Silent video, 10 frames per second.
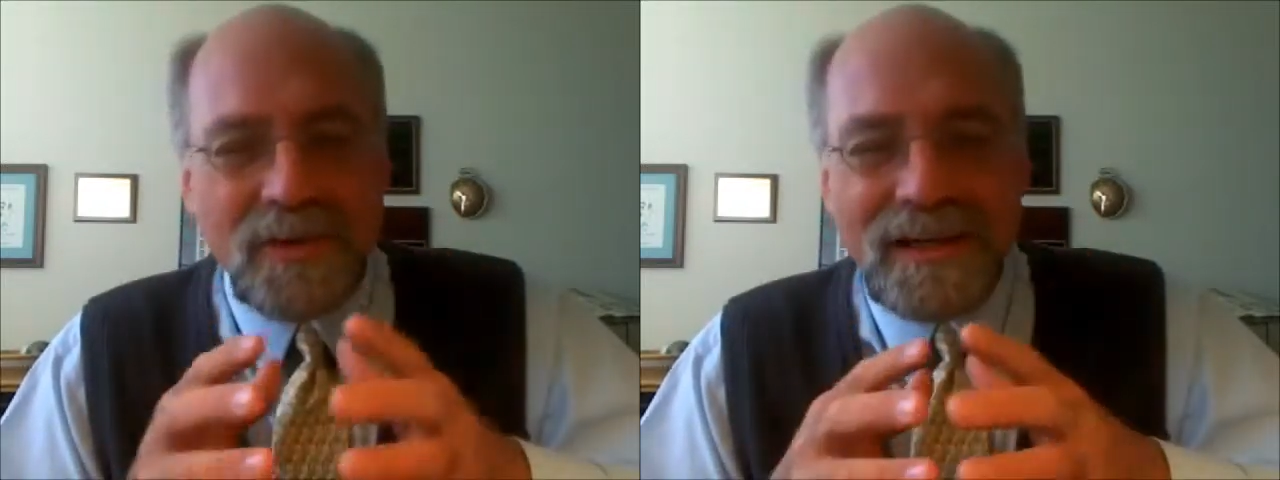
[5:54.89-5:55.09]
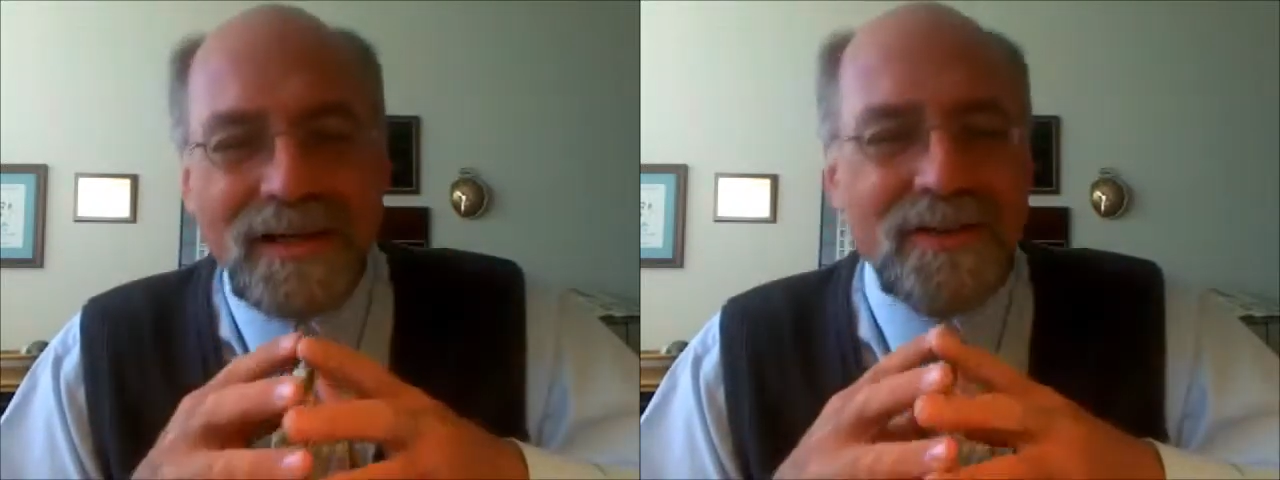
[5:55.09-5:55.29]

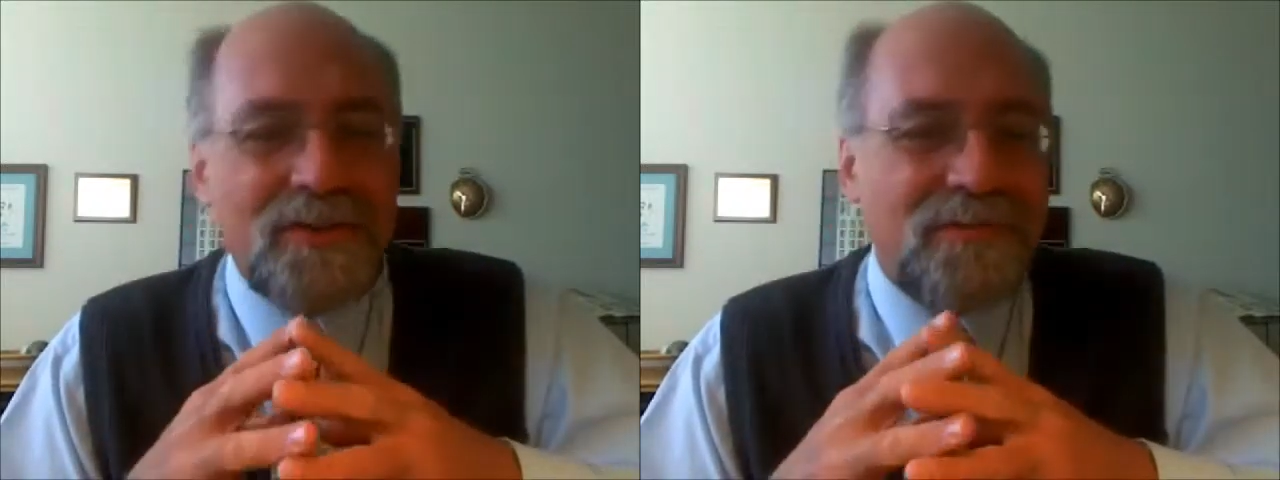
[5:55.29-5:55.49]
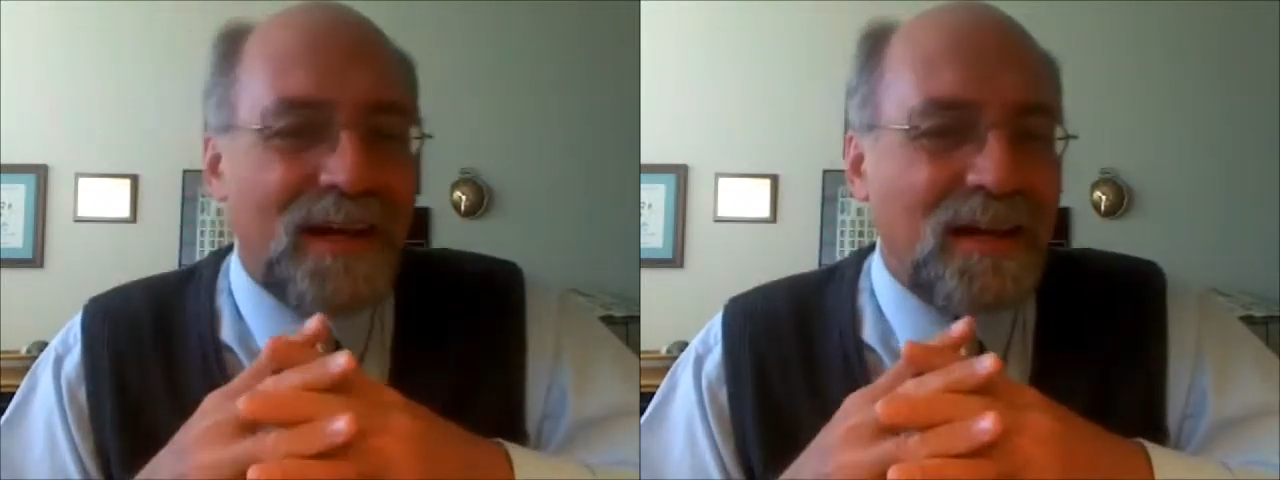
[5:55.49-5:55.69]
I do
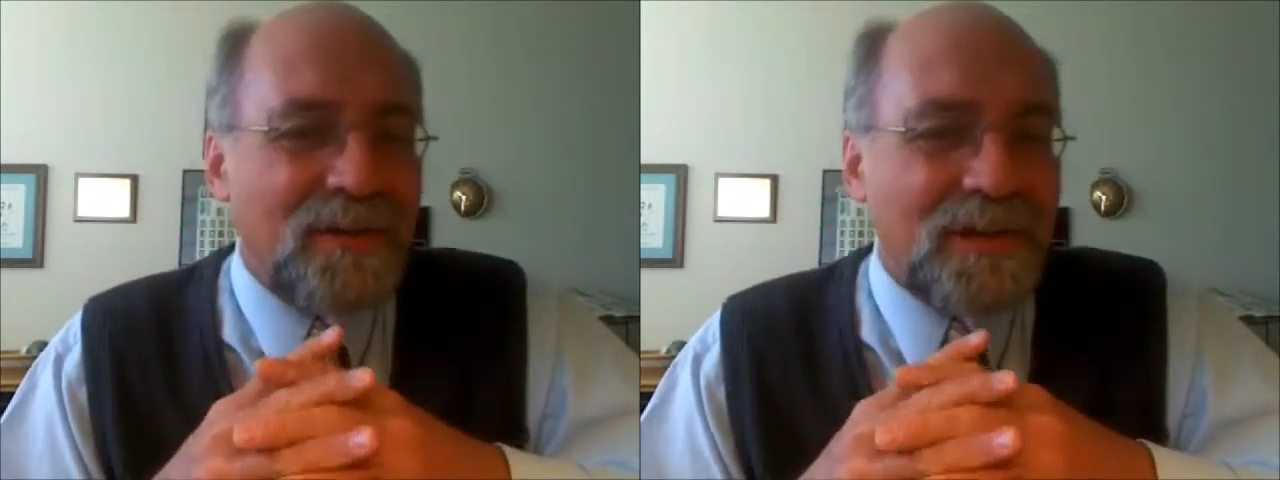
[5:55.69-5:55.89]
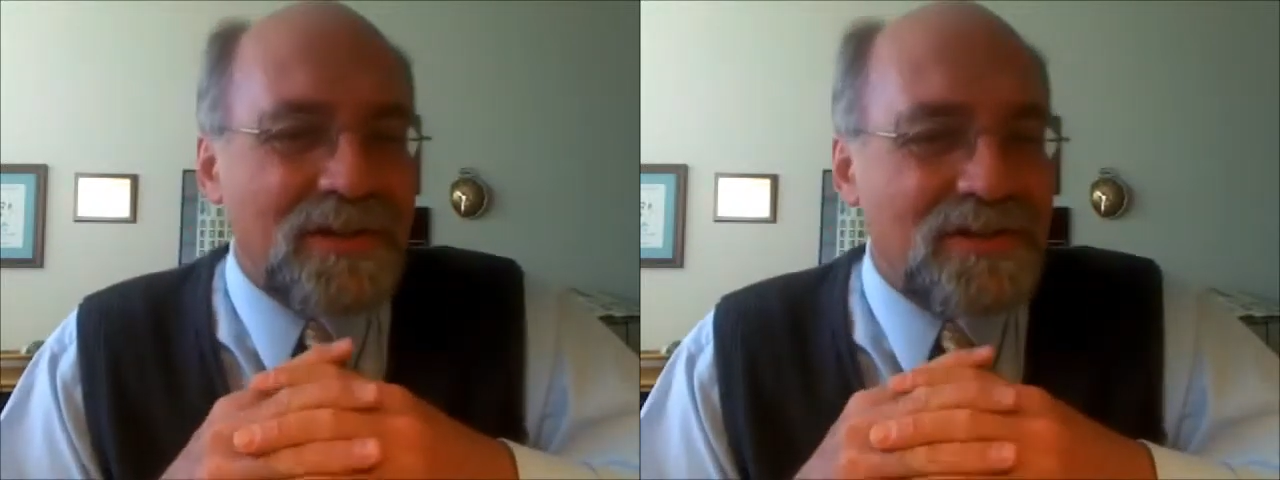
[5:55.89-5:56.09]

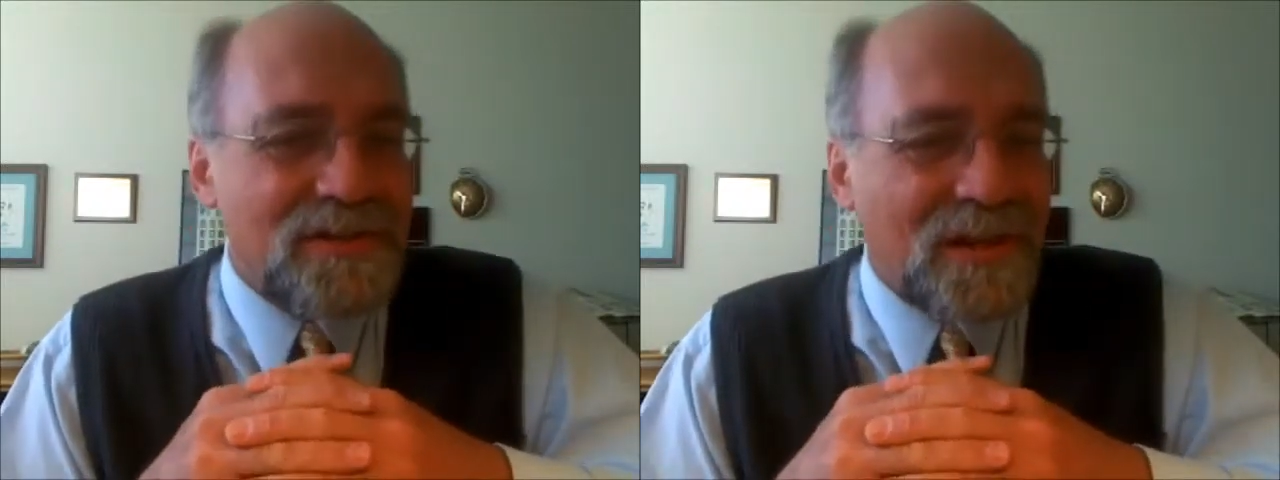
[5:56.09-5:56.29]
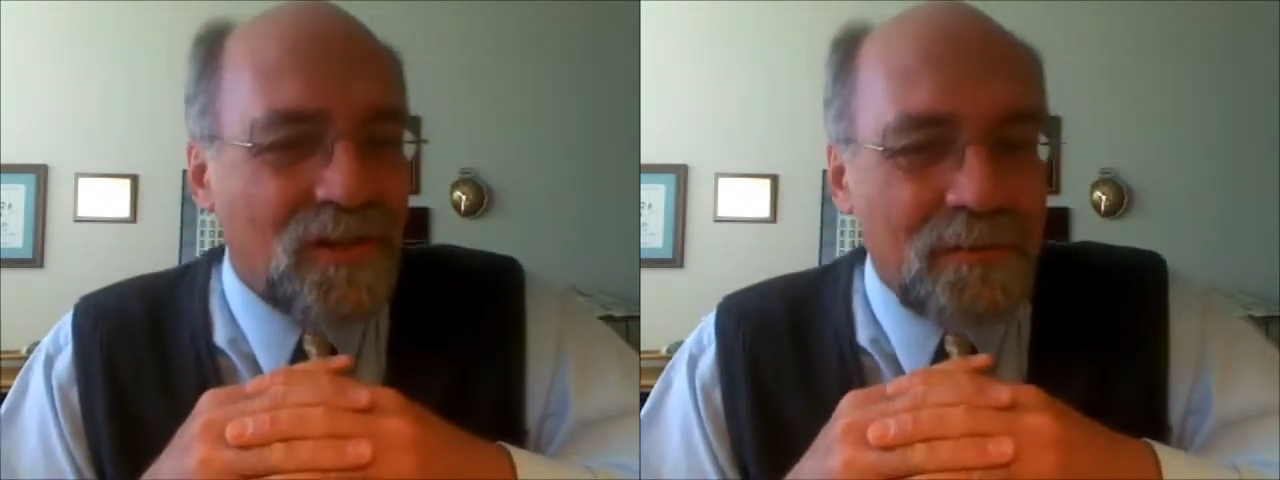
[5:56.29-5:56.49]
valuations
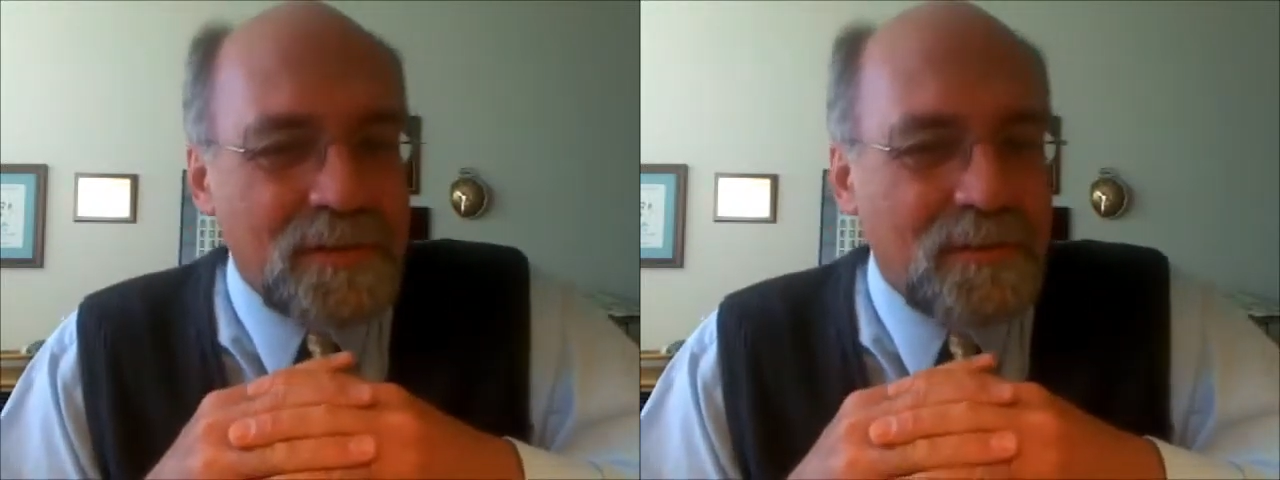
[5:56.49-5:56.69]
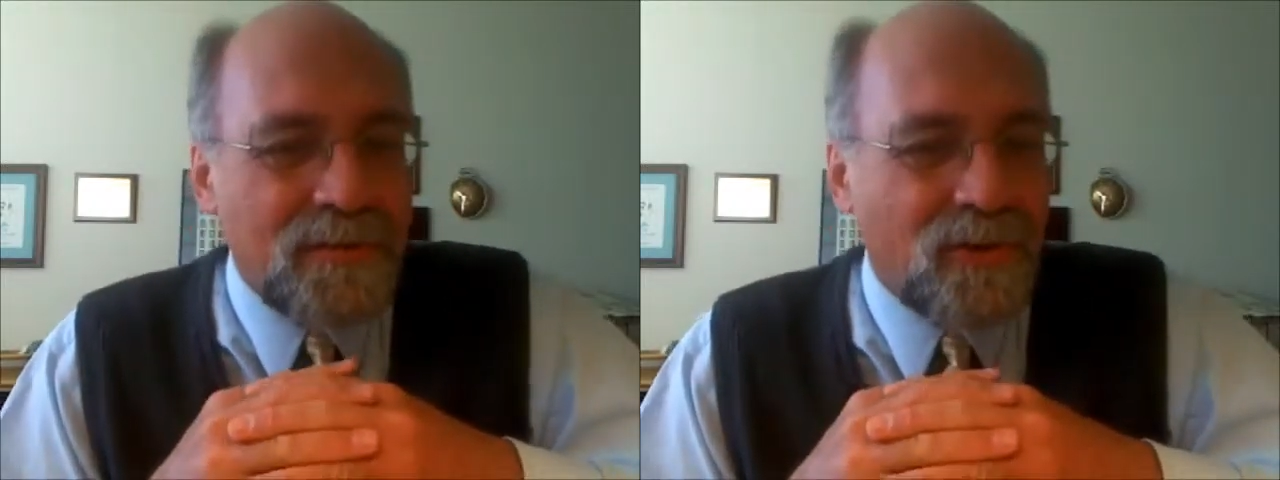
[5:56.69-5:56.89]
on homes
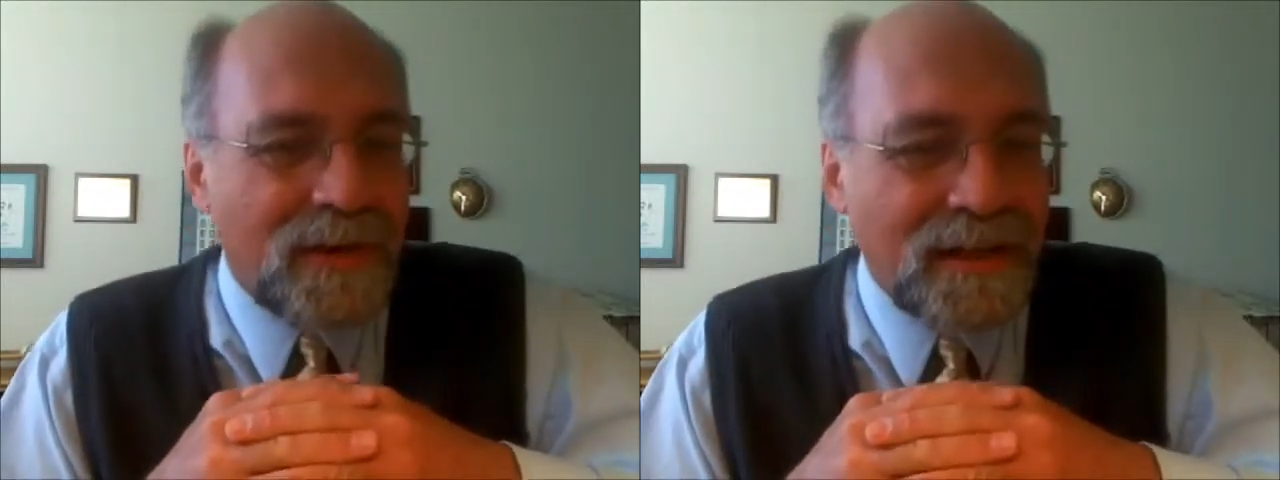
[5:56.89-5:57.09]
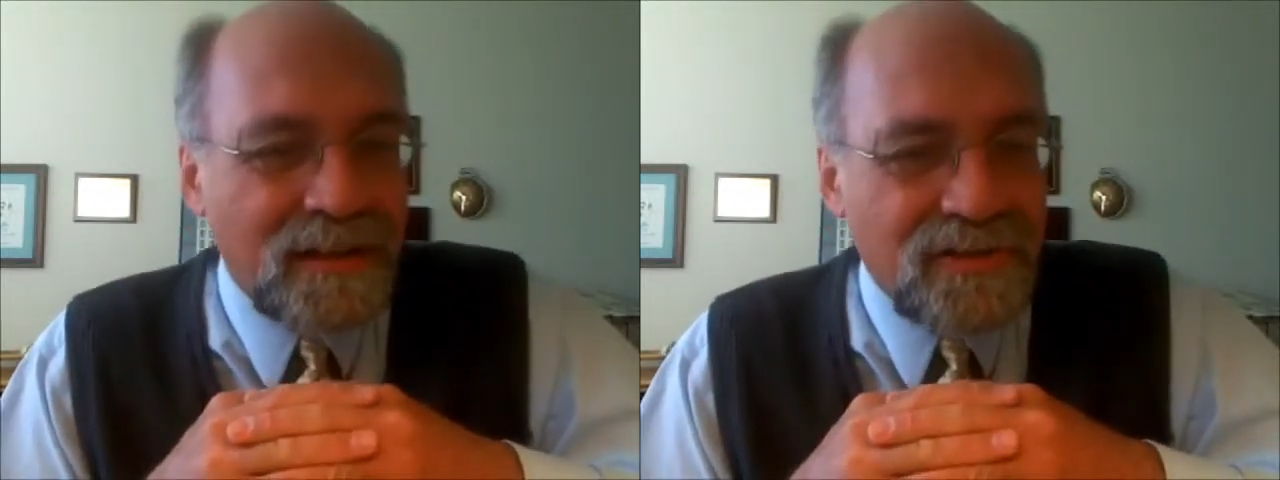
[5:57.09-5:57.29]
before I
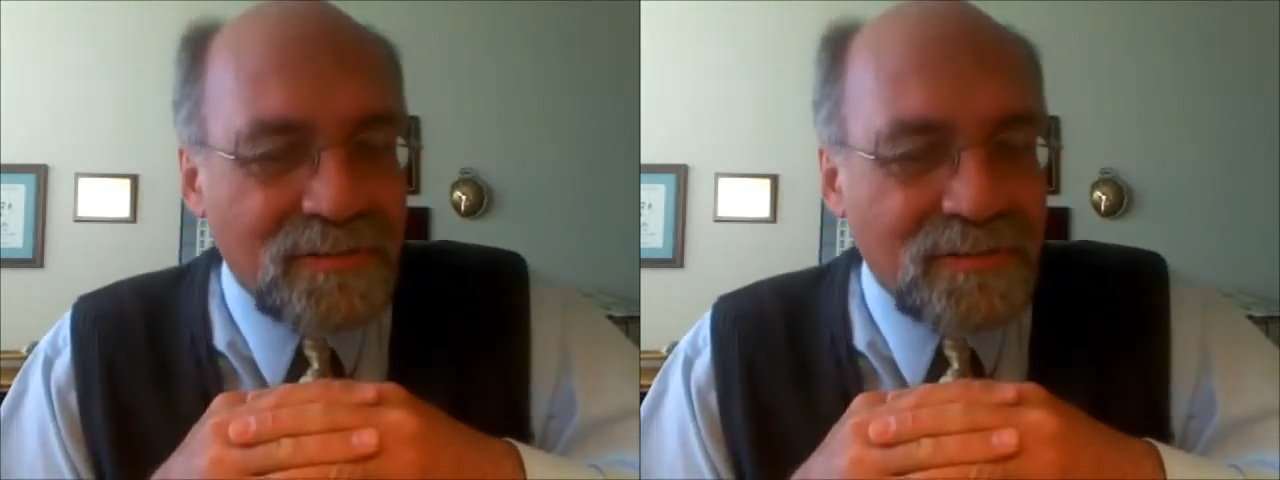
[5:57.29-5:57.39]
list them,